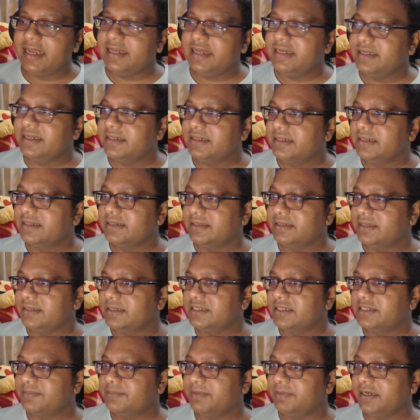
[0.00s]
this
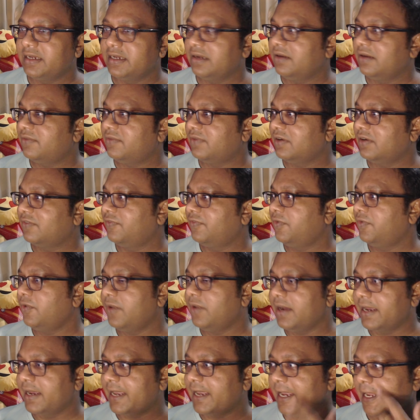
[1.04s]
particular workflow
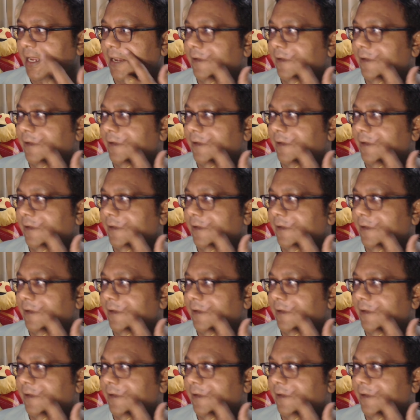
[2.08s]
again.